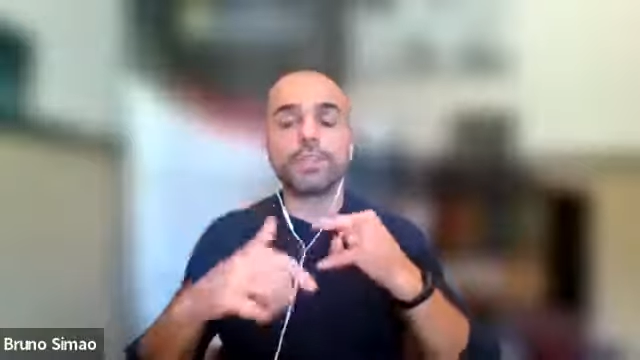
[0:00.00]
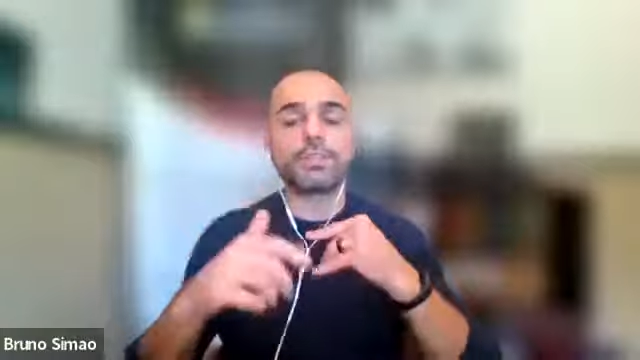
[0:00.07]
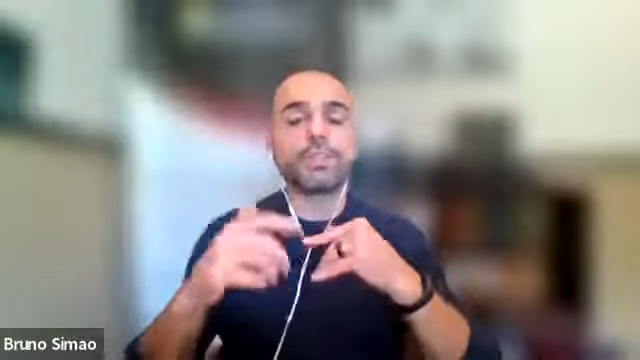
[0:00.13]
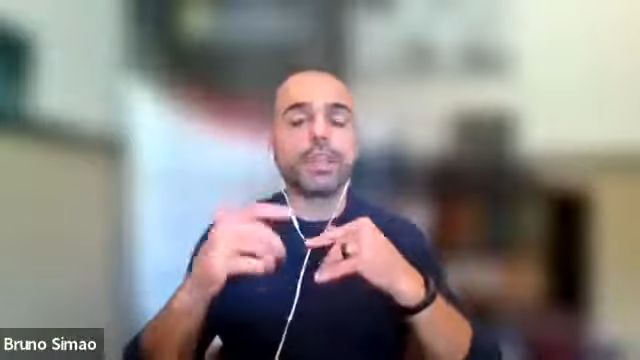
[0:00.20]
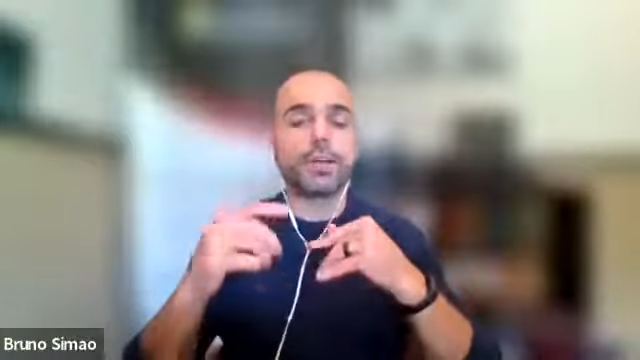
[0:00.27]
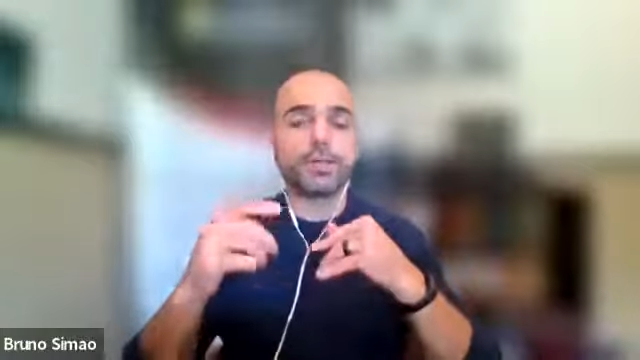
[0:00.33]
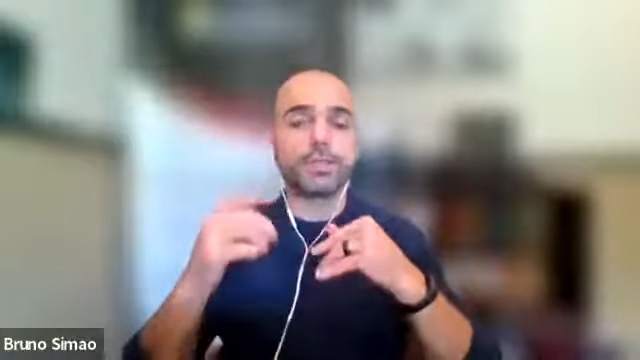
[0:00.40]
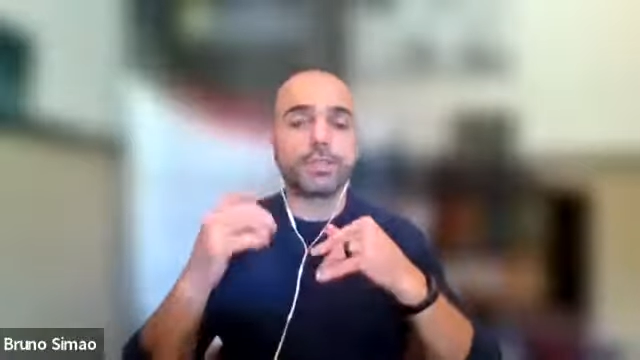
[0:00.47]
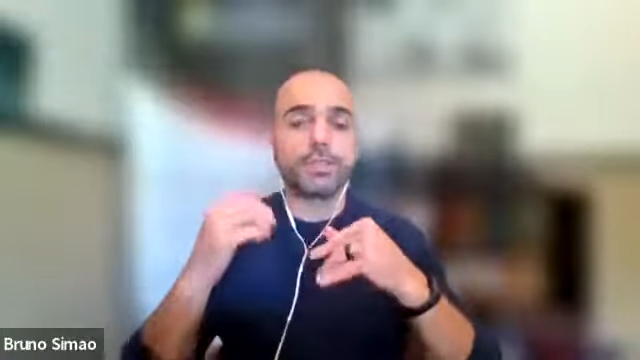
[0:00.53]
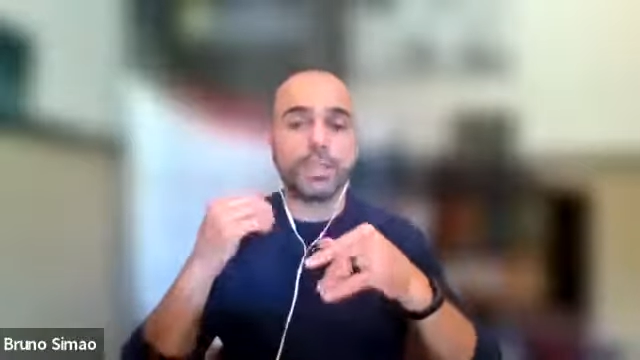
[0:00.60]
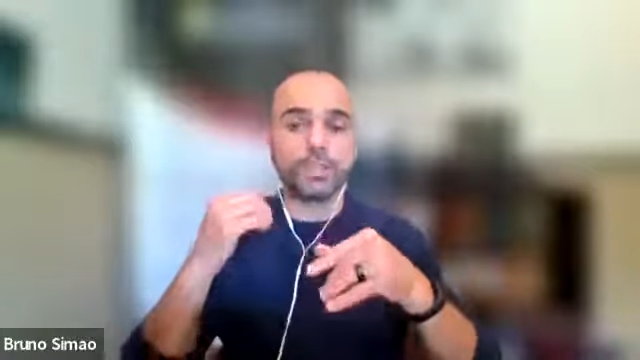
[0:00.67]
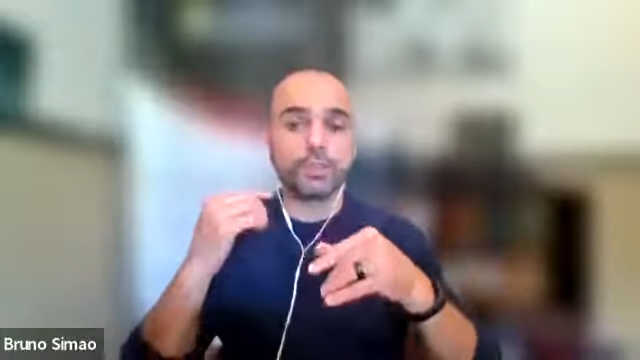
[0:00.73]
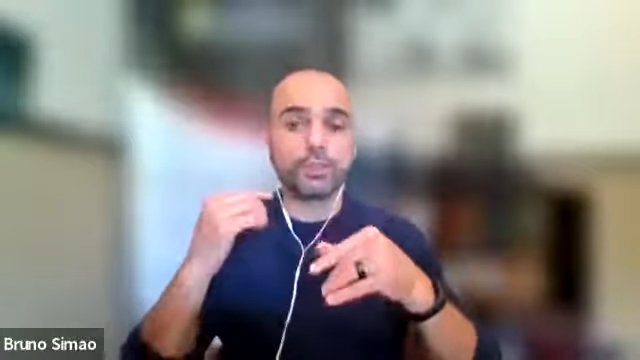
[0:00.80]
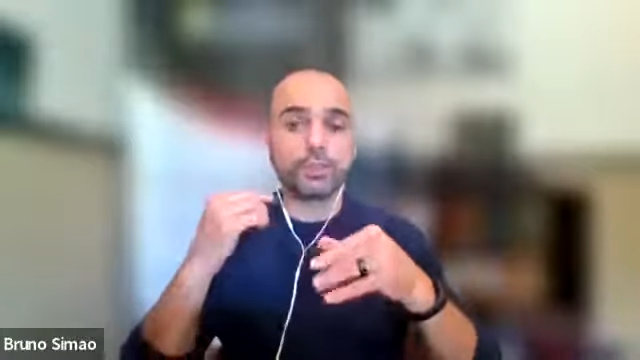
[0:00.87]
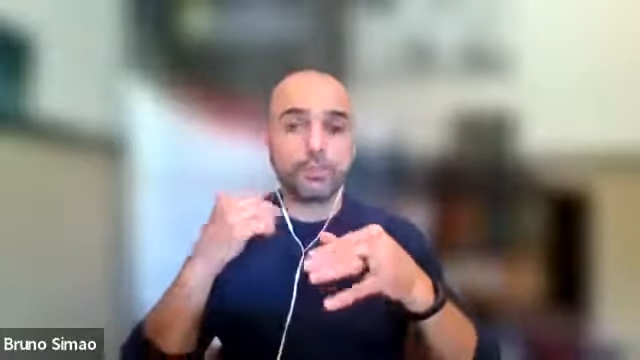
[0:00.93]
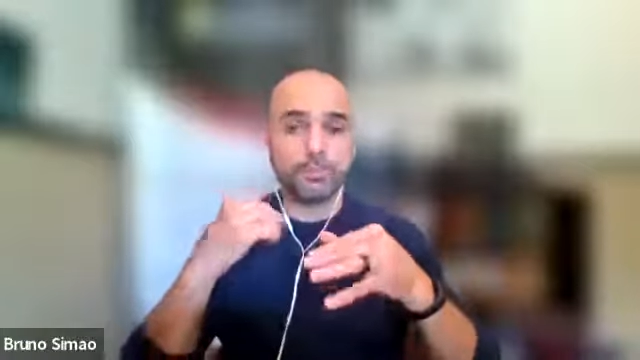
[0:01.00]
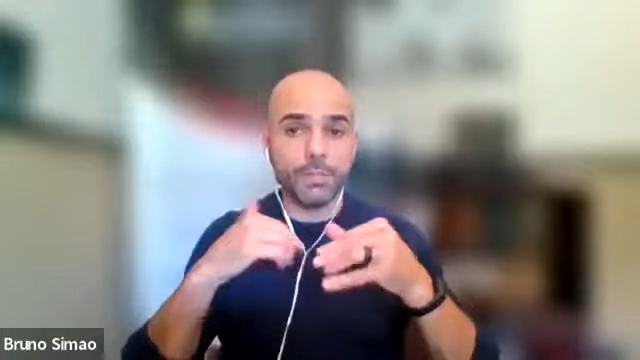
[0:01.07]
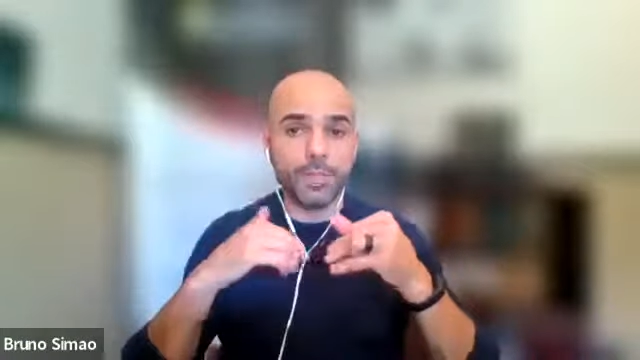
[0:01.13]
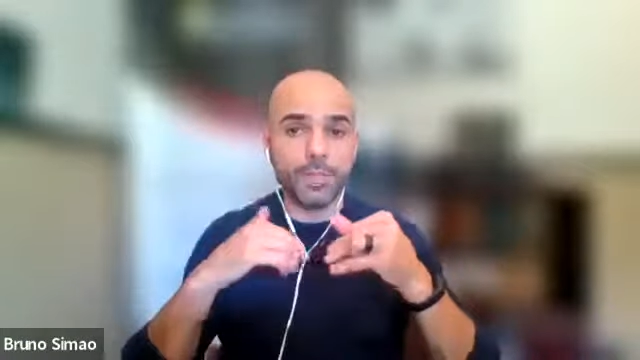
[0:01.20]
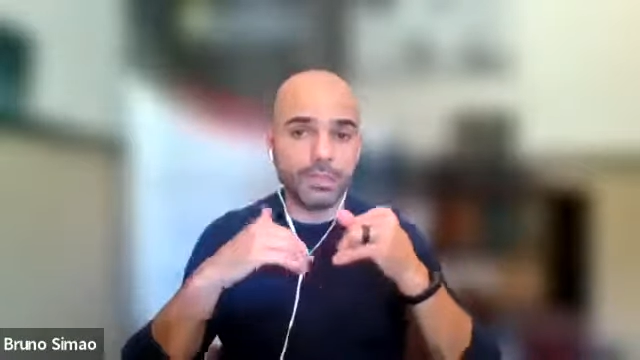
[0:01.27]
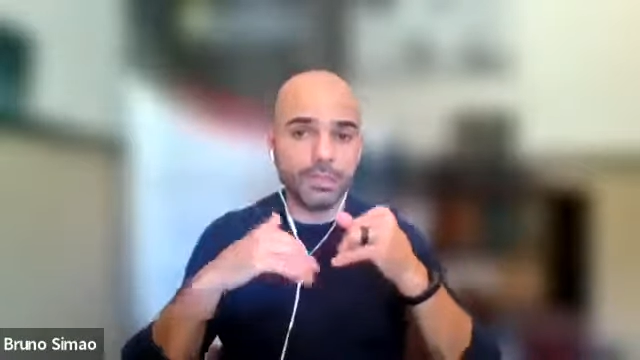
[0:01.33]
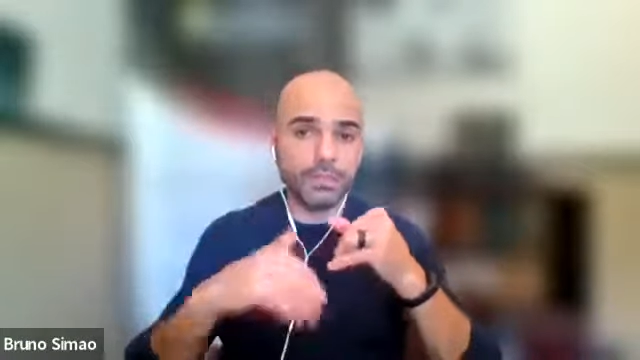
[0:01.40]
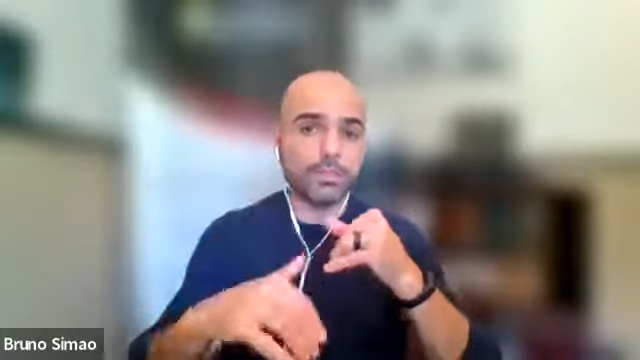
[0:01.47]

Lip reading: is now entitled to make